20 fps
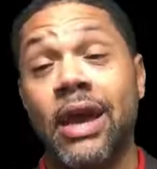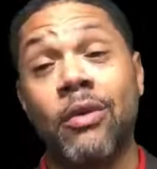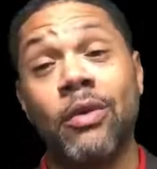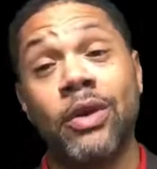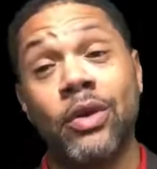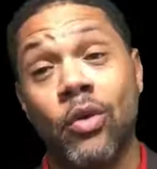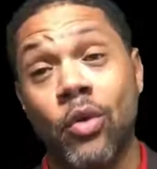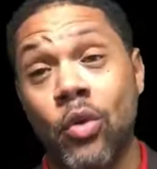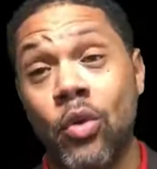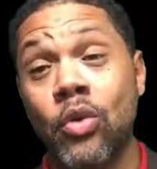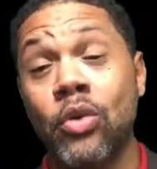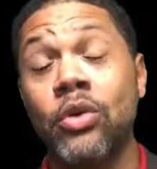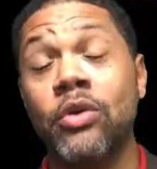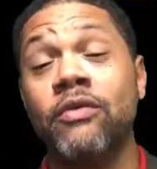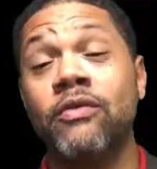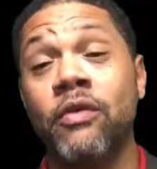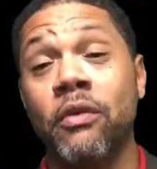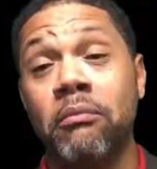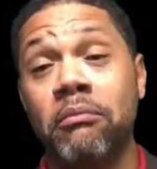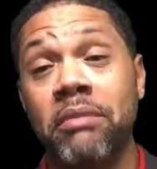Now, in
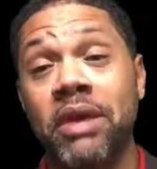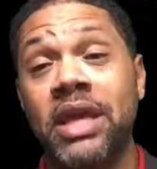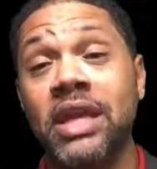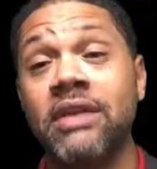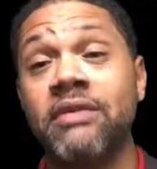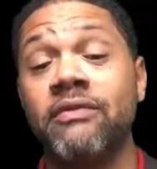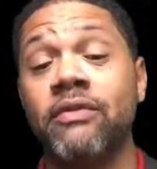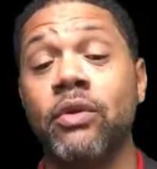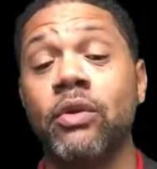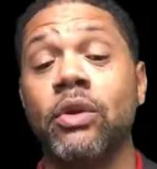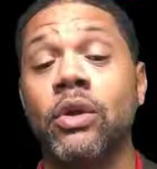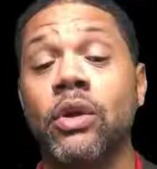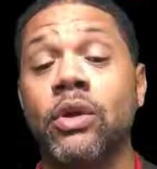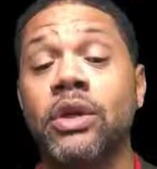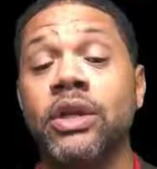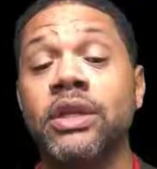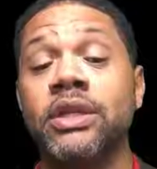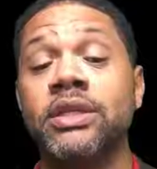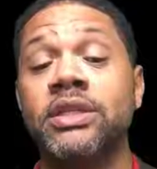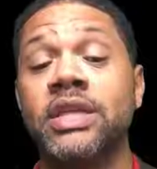order for meaningful
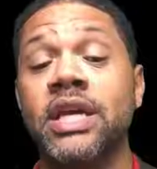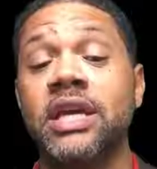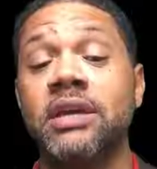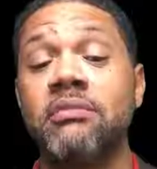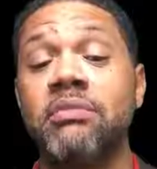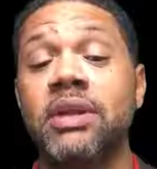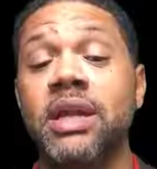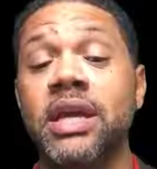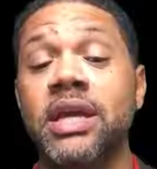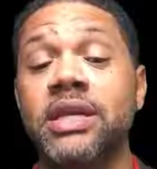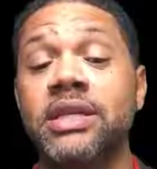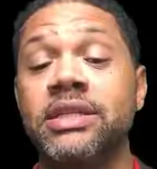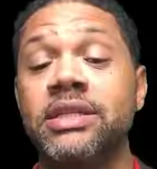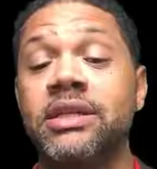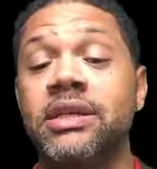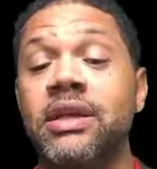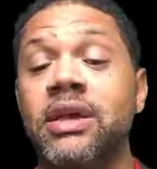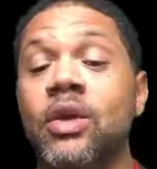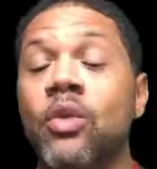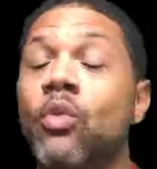learning to take place,
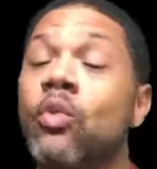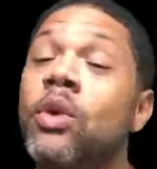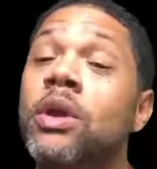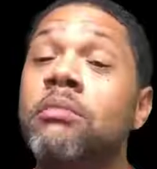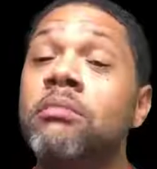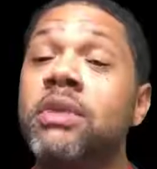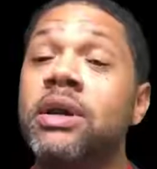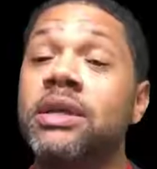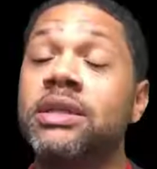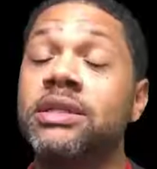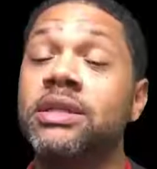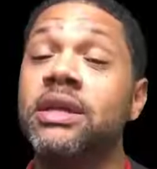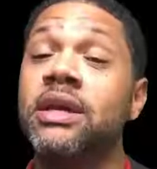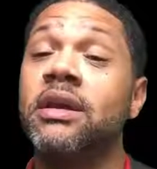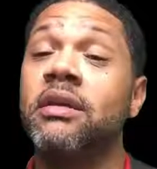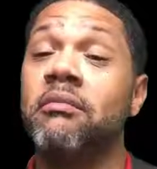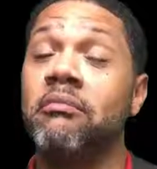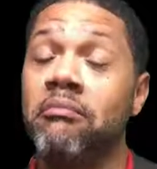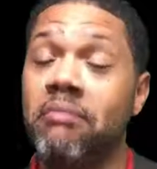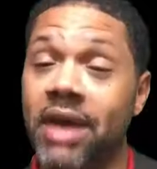we must
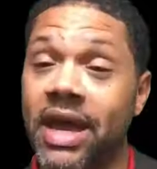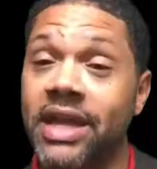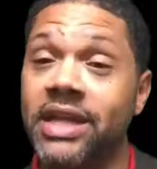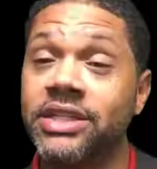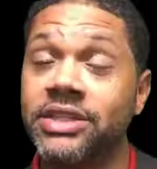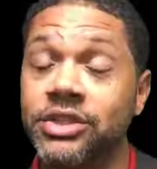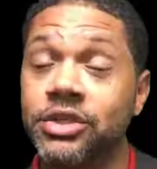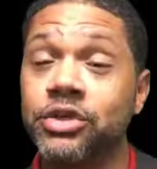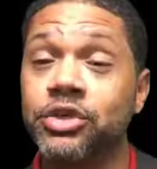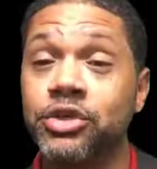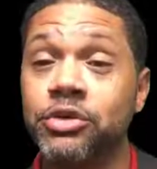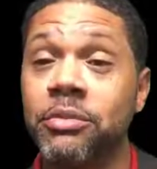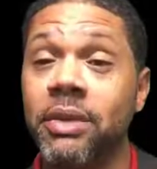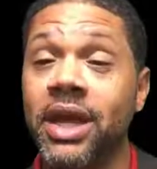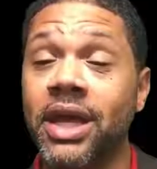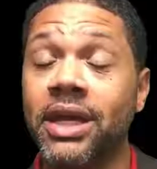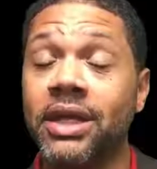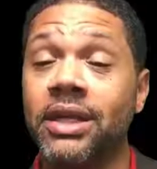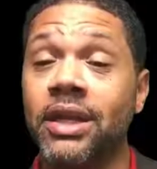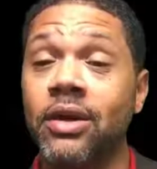manage the
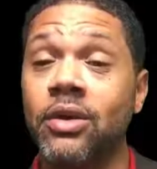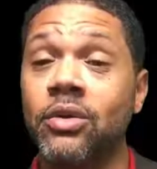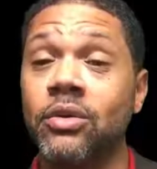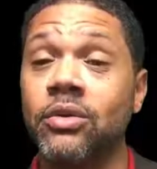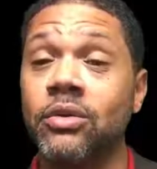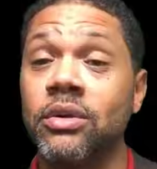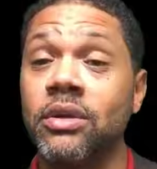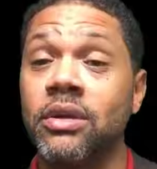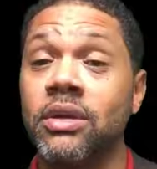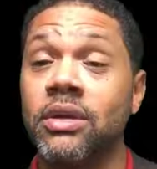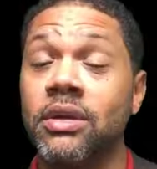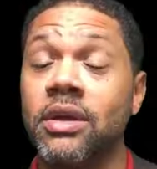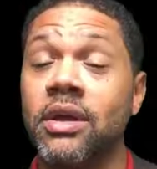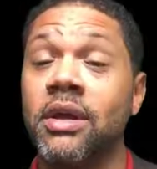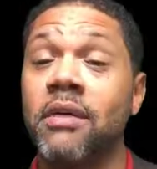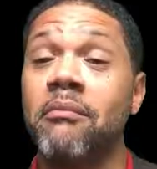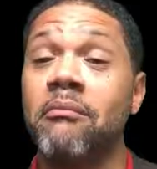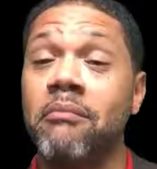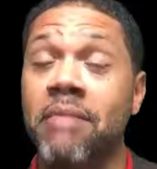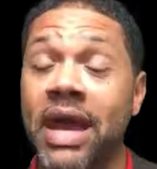germane load,
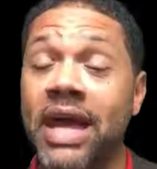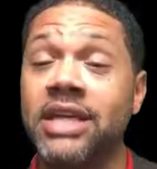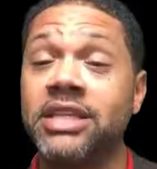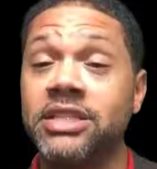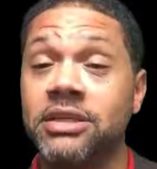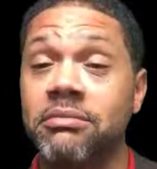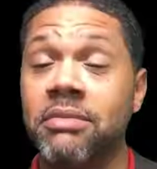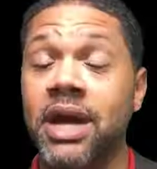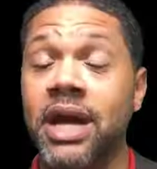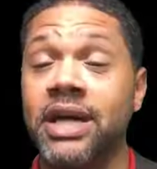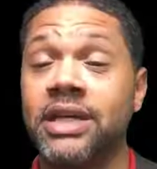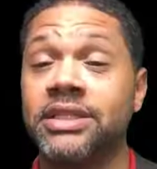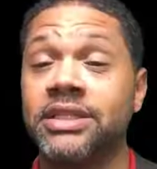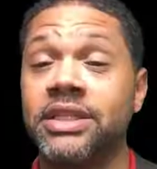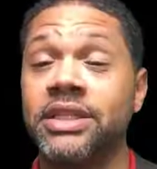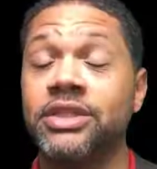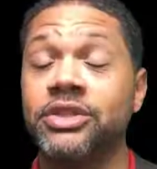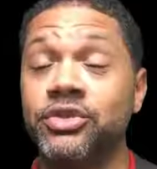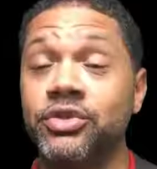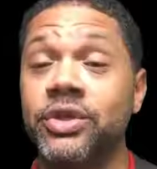maximize
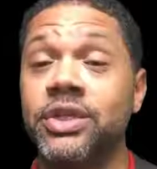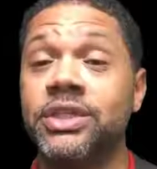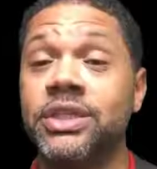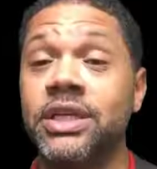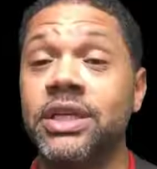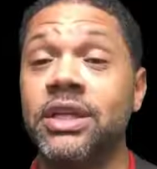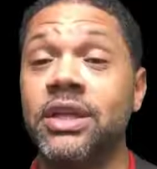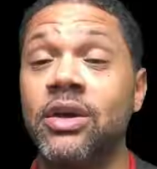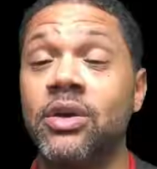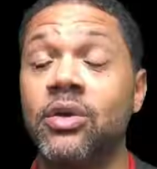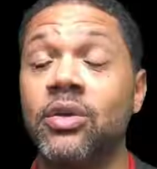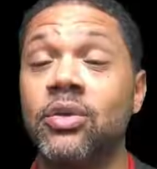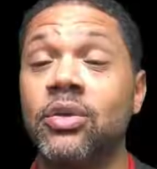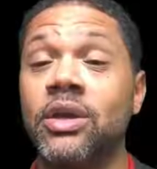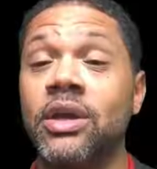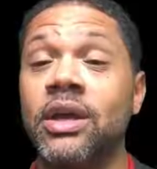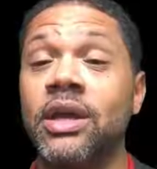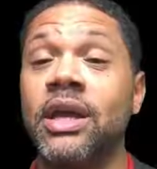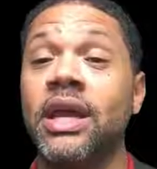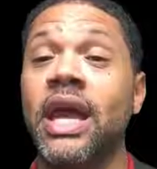the intrinsic
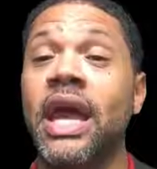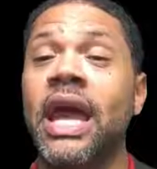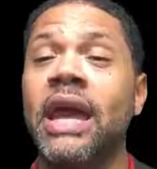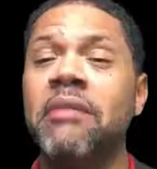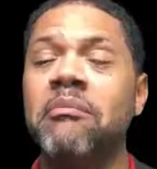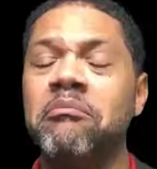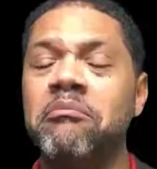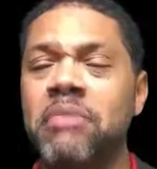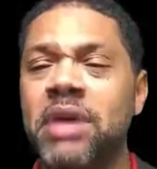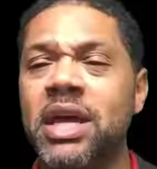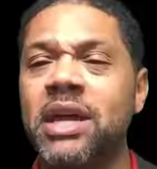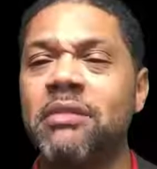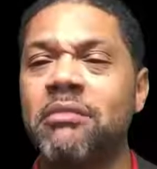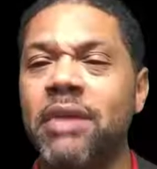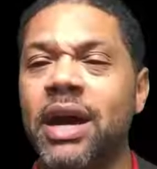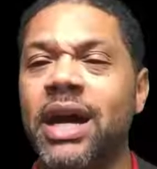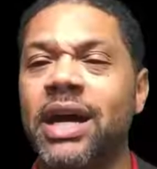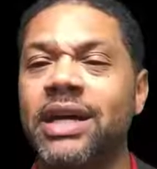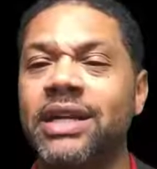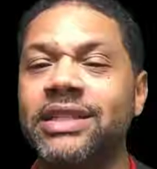load, and
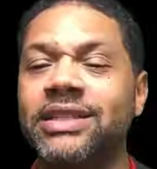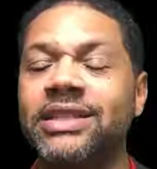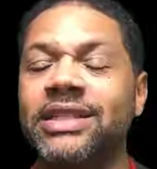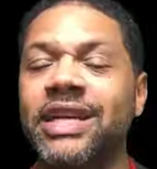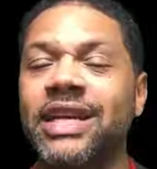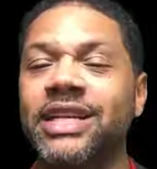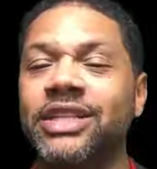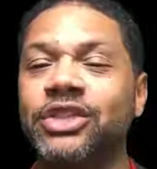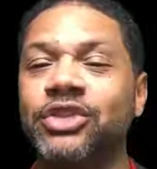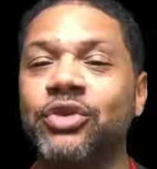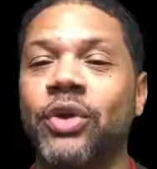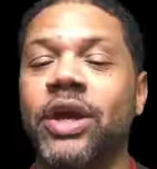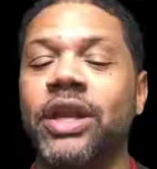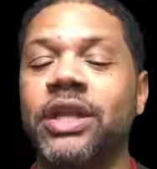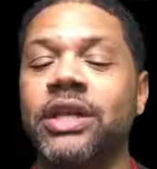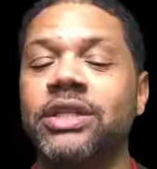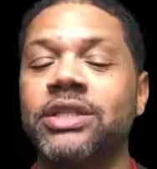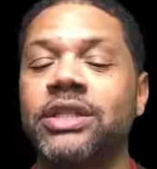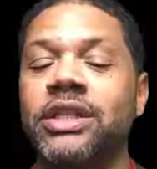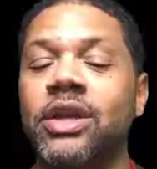minimize the
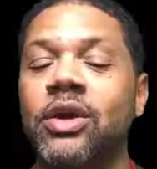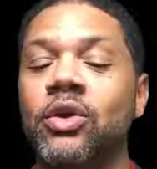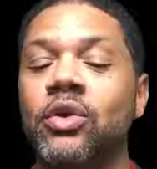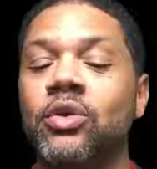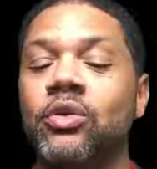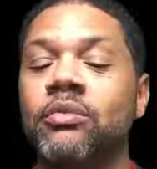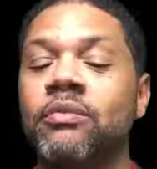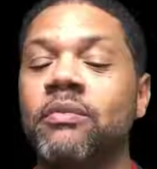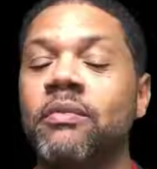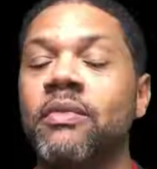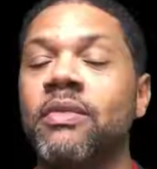extraneous load.